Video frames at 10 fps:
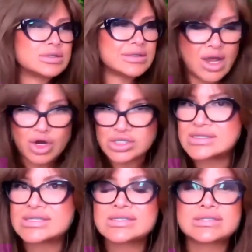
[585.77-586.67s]

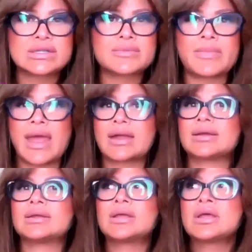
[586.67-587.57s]
narcissistic
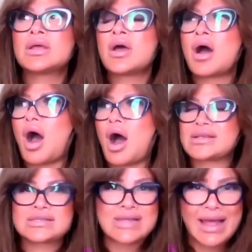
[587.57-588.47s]
men, uh,
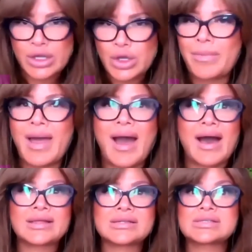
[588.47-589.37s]

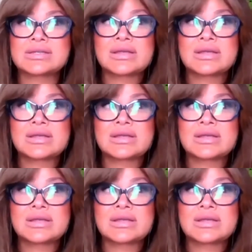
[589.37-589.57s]
psychopaths,